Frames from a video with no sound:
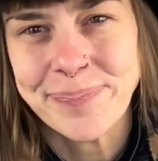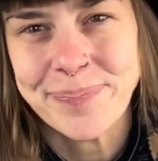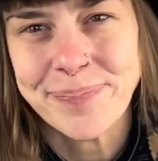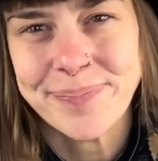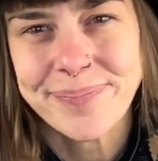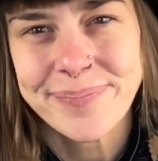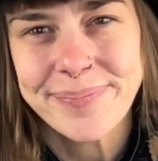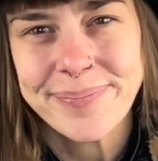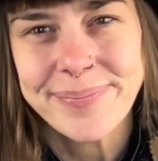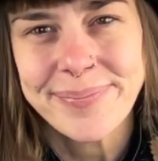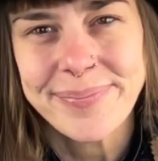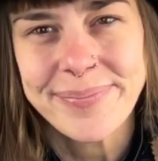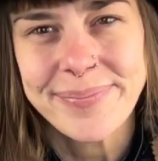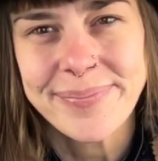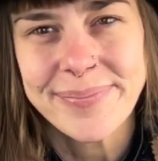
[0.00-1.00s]

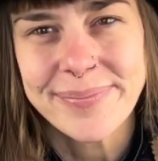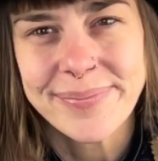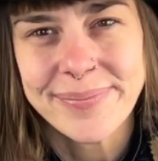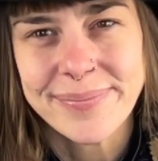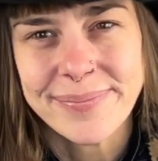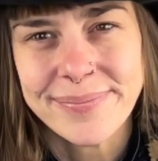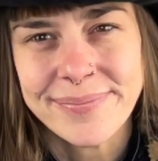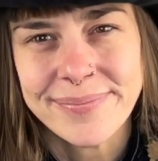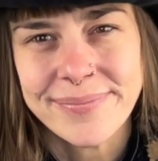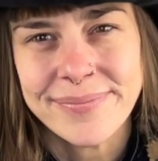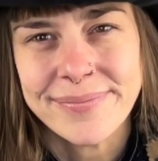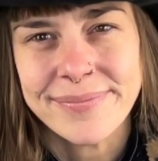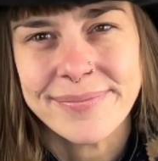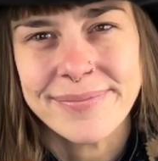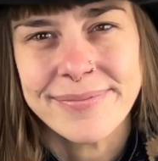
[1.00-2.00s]

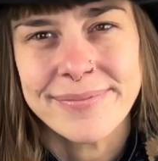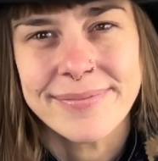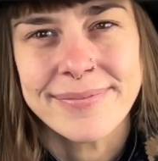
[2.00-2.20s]
(silence)